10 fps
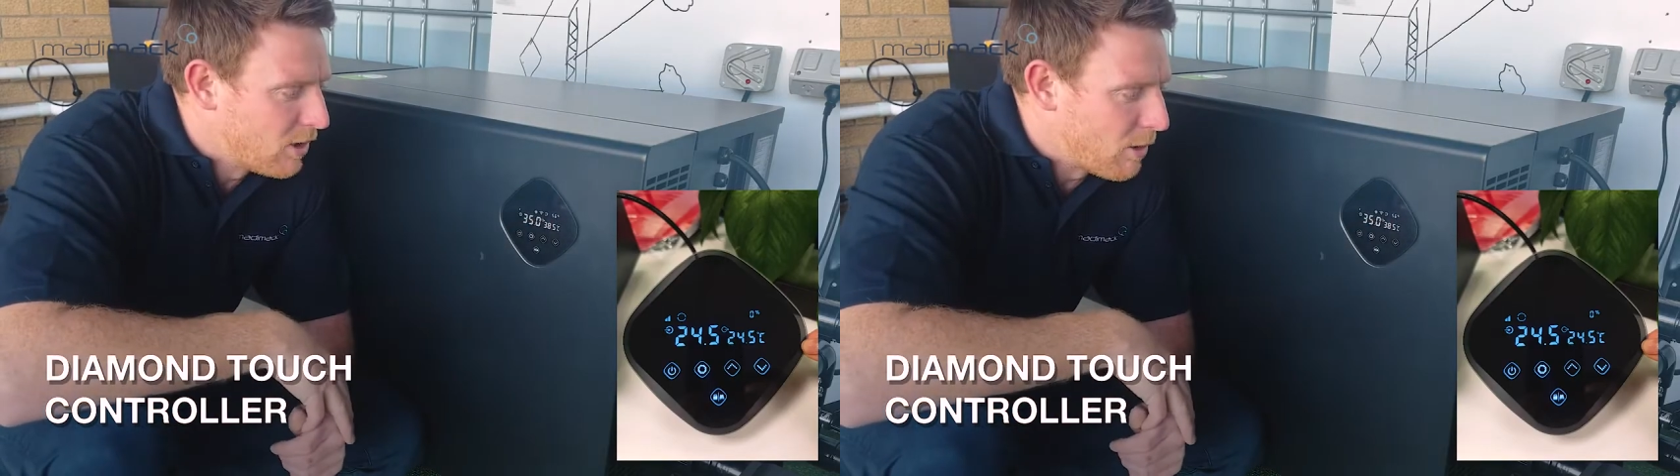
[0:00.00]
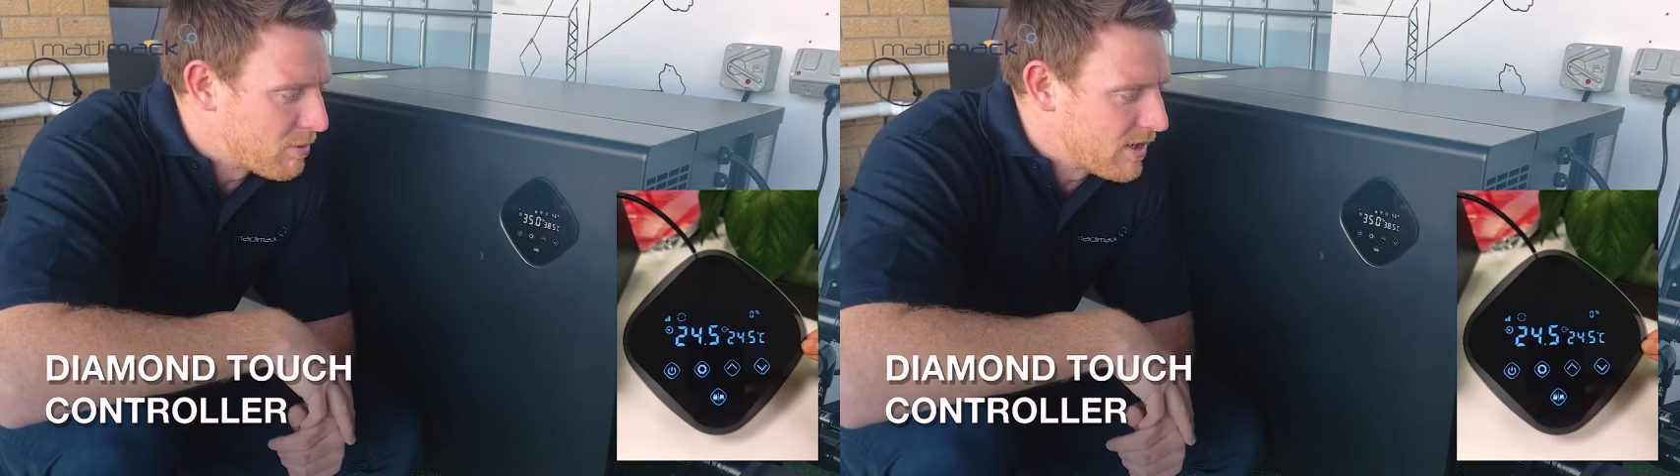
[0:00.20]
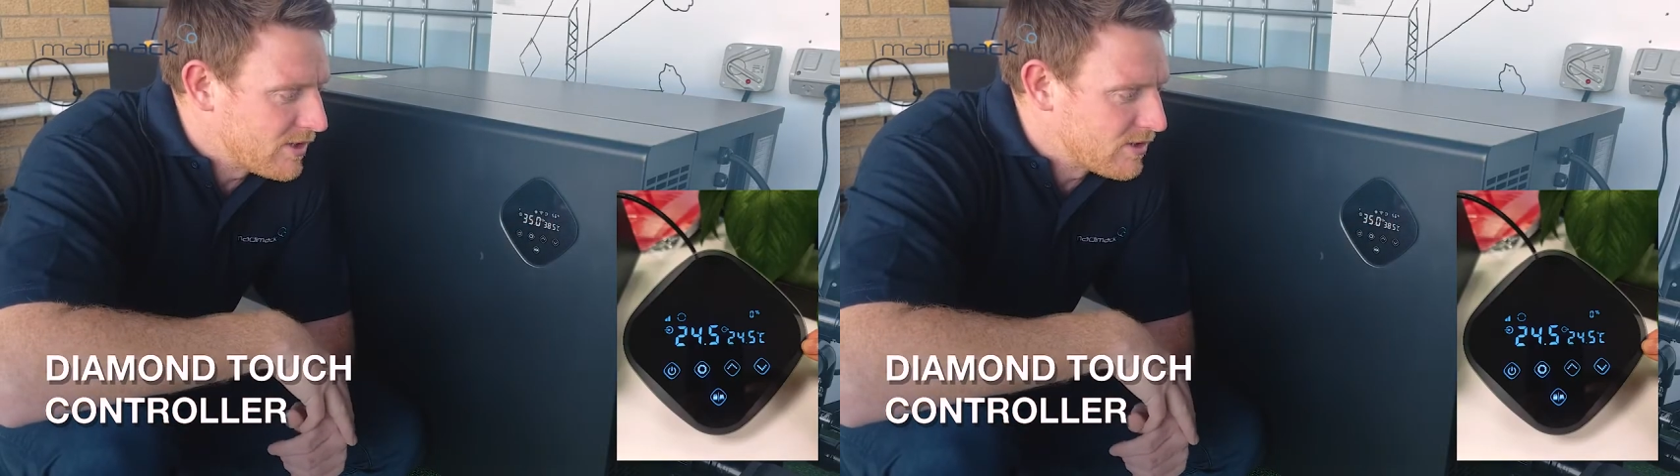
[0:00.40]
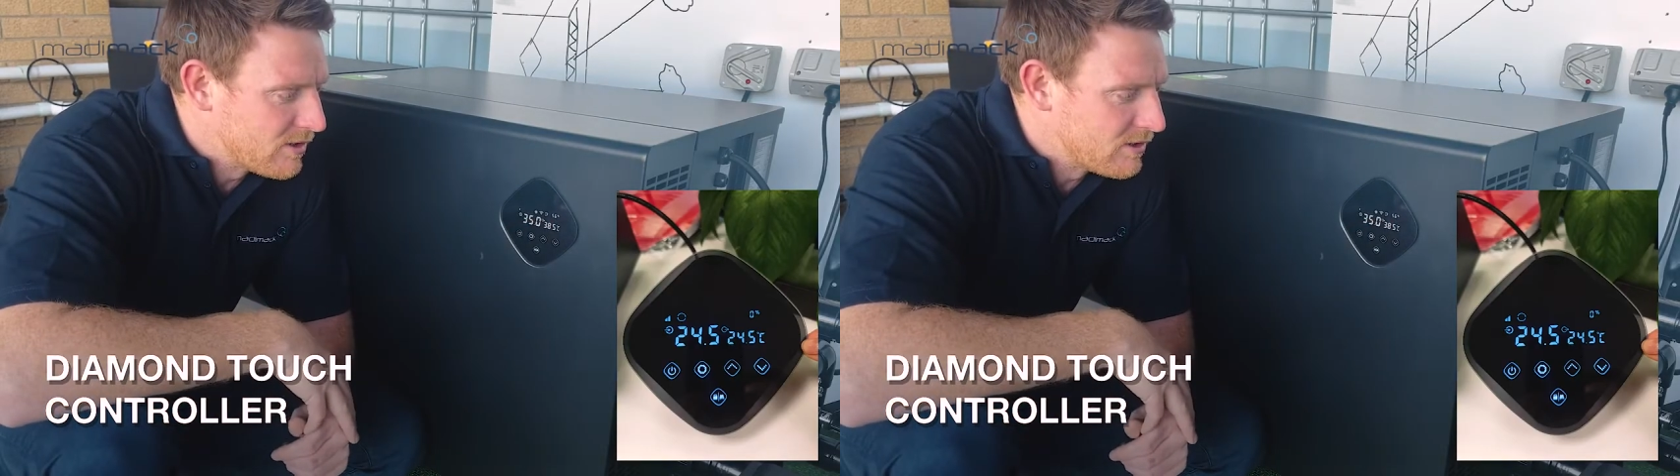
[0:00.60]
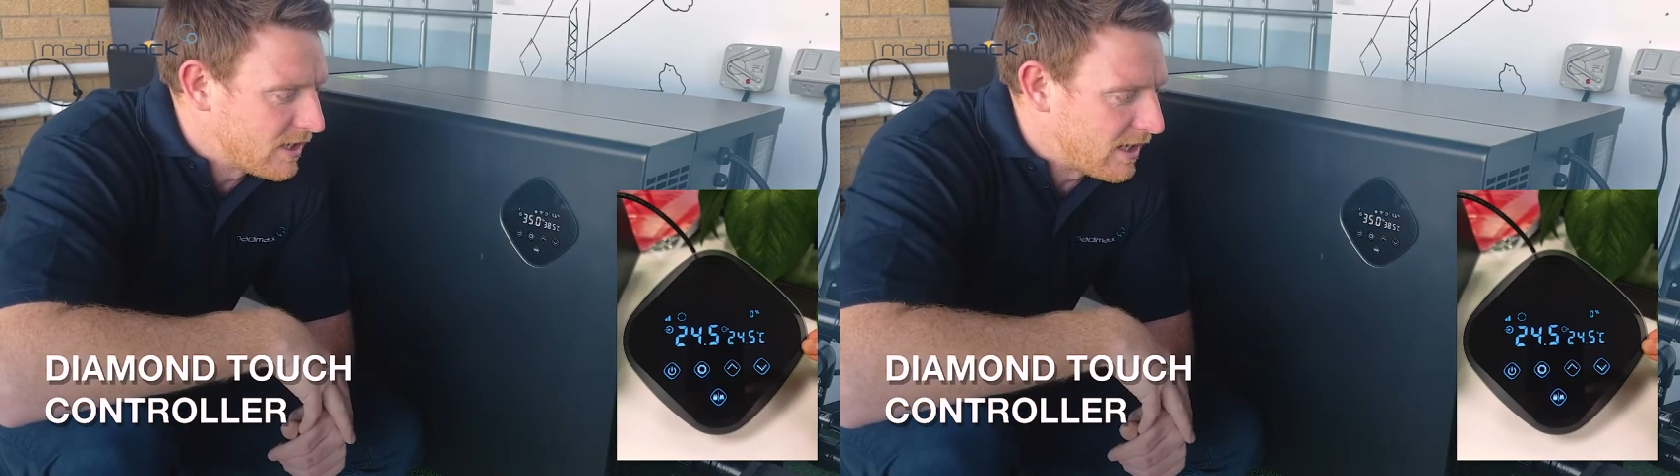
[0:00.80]

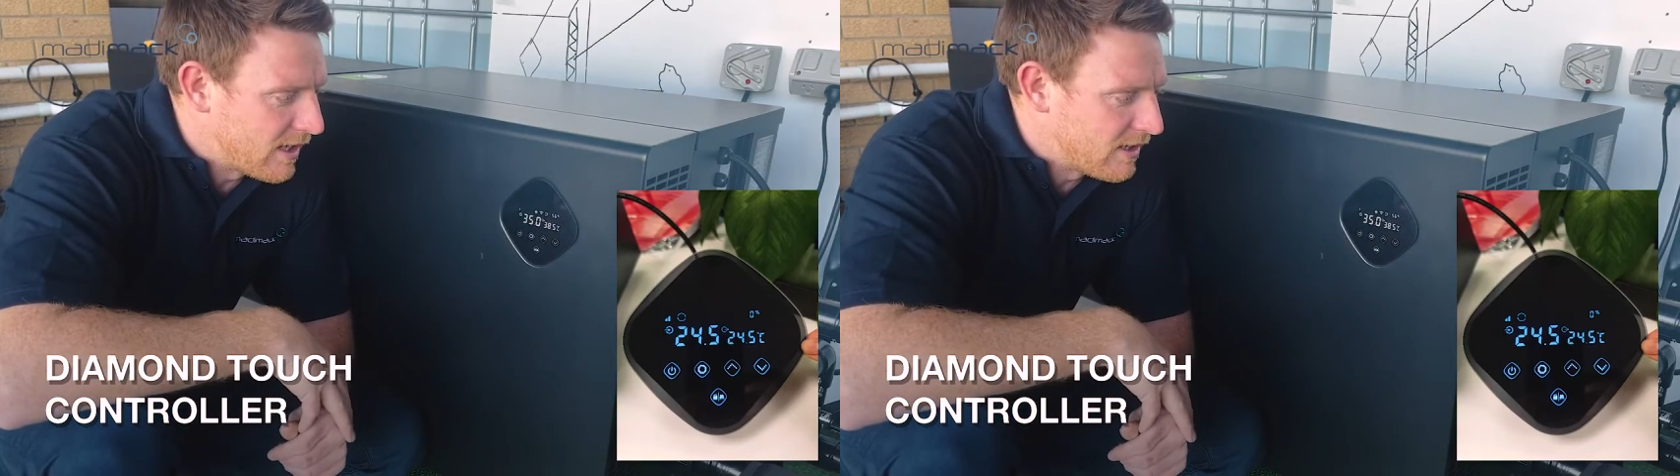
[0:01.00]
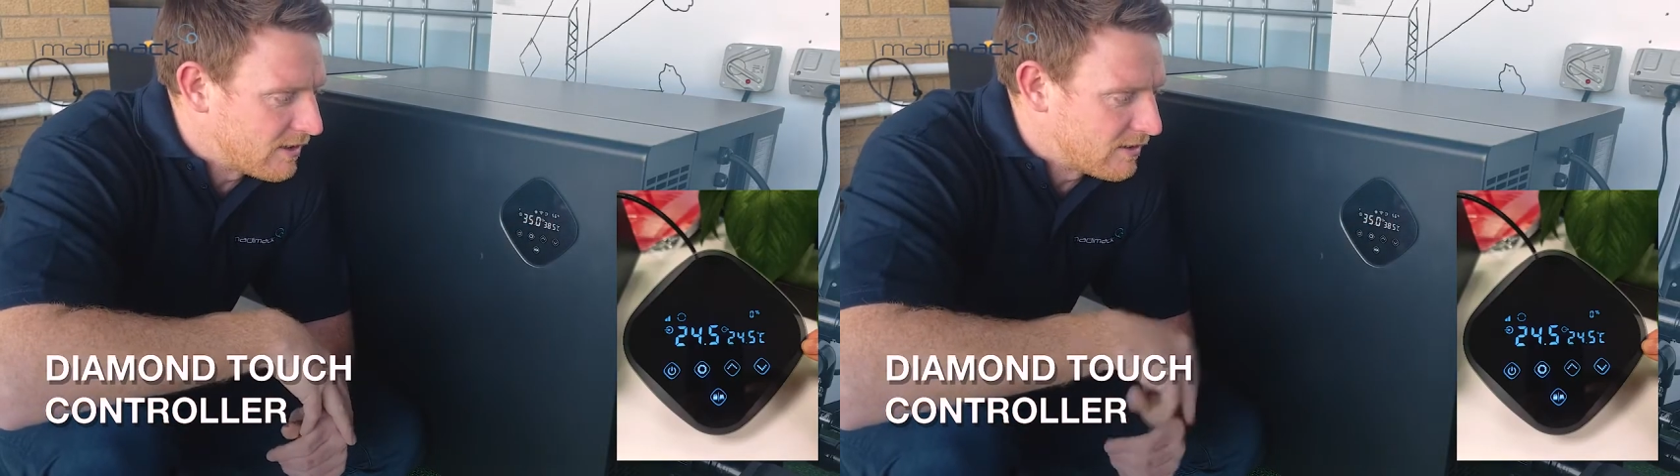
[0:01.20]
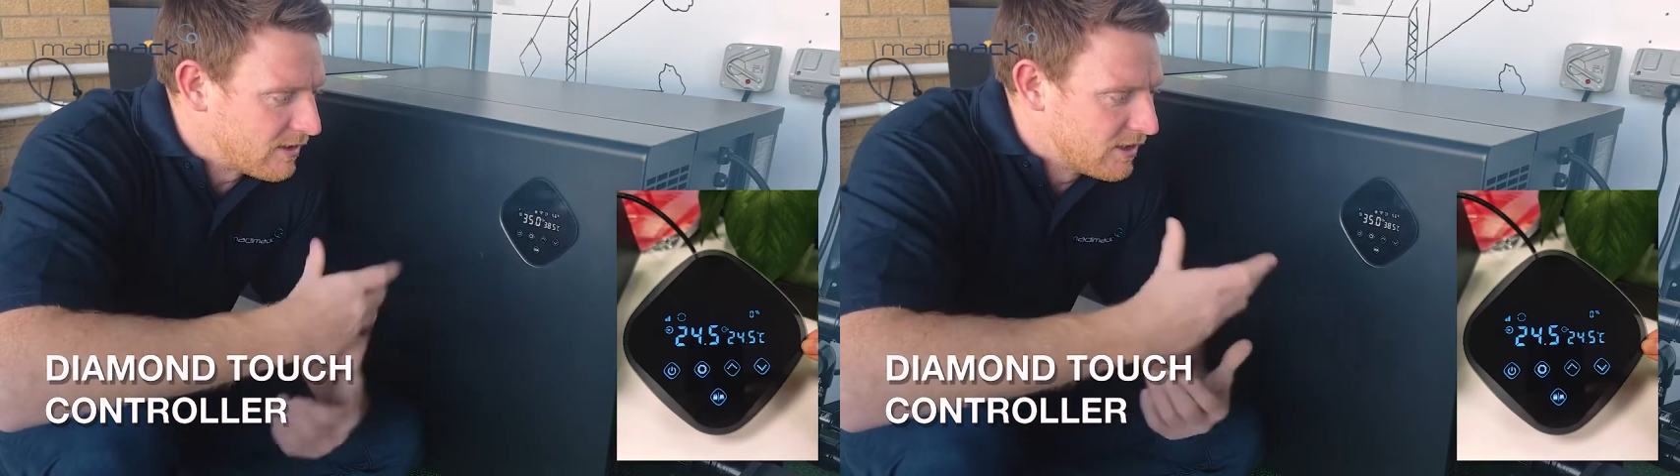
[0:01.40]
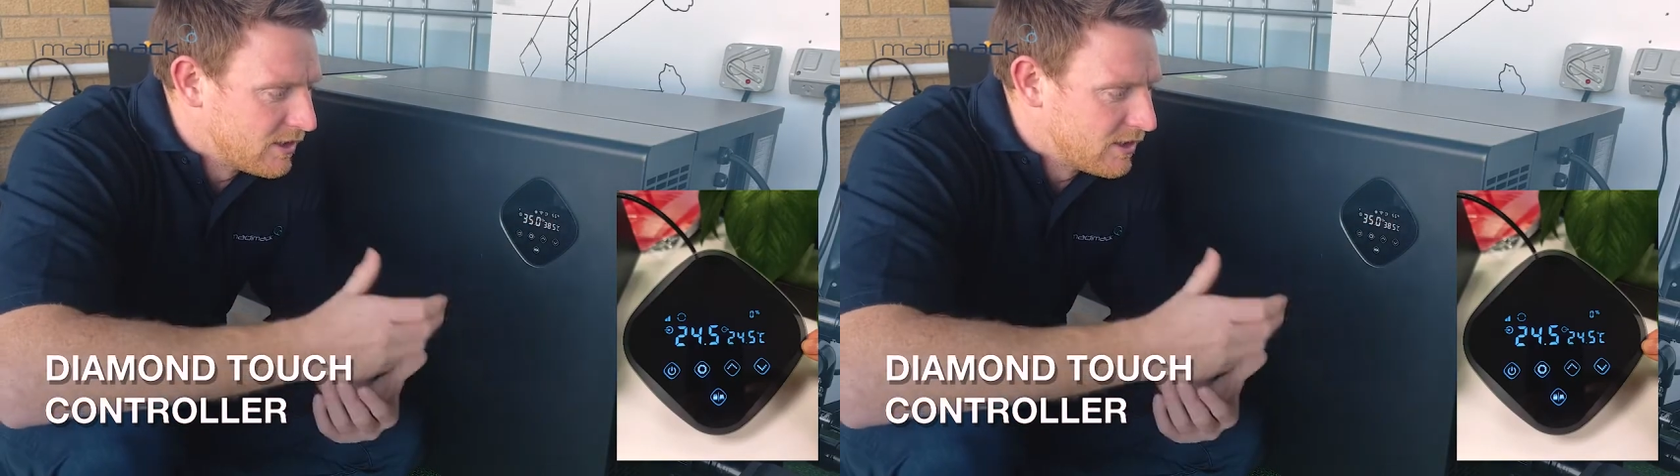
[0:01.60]
operation and